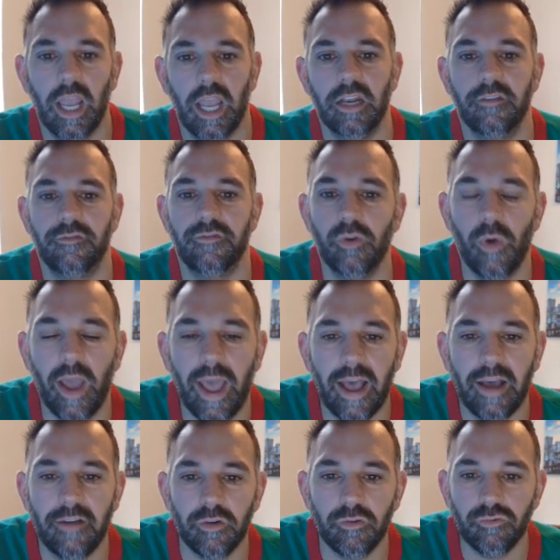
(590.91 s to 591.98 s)
And if you
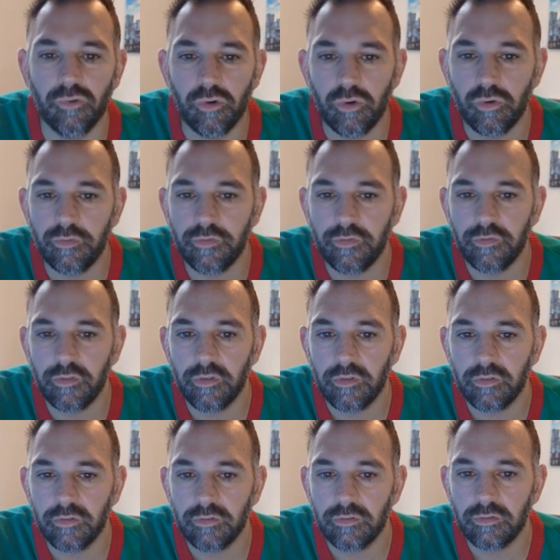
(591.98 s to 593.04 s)
have a roof
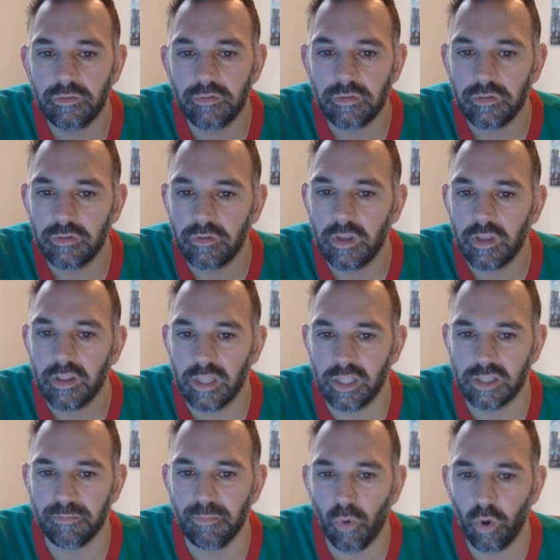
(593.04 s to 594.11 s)

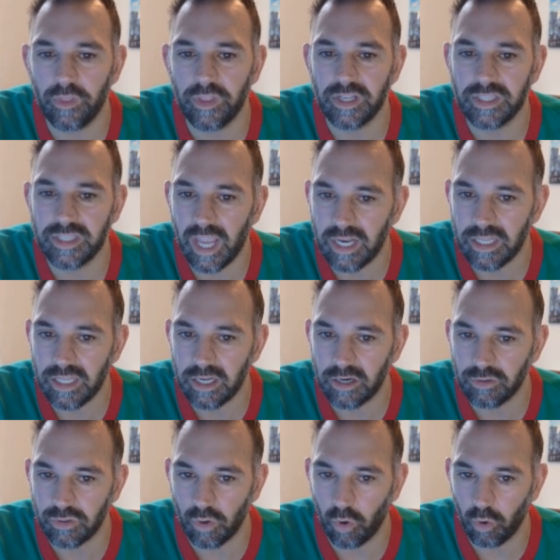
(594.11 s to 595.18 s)
that's more than 10
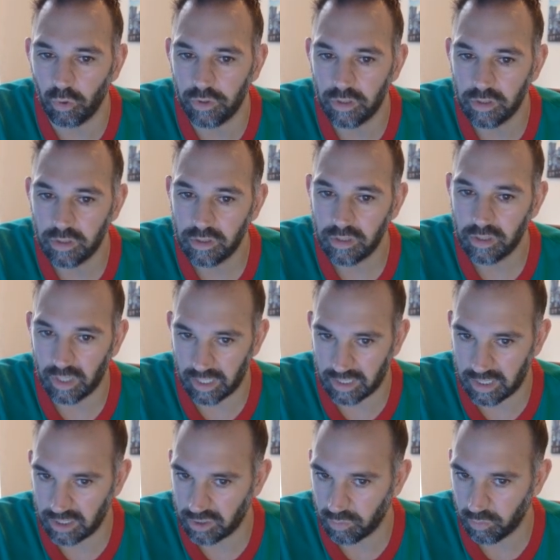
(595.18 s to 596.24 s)
years old,
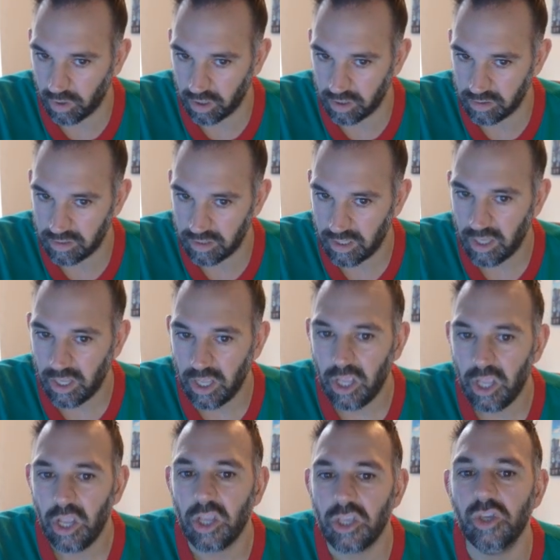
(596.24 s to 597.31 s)
like this one,
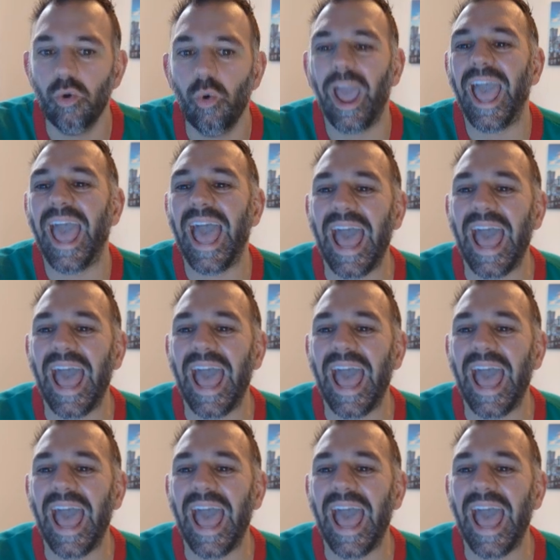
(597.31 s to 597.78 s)
you